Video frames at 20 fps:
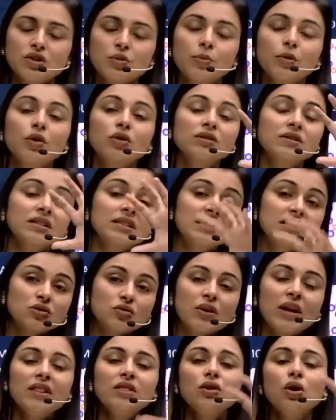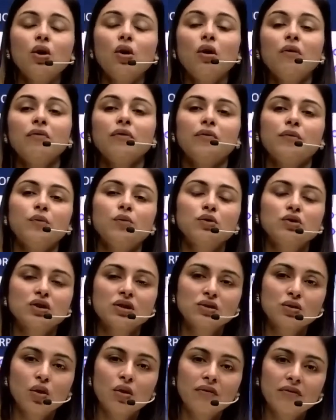because the strength of
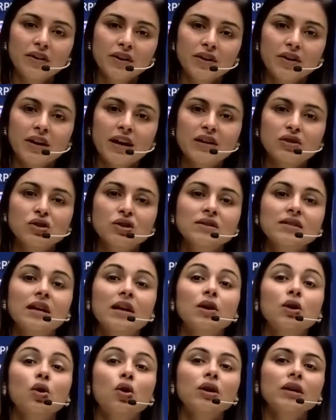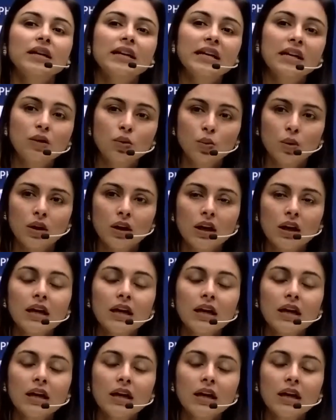forces of interactions are not equal.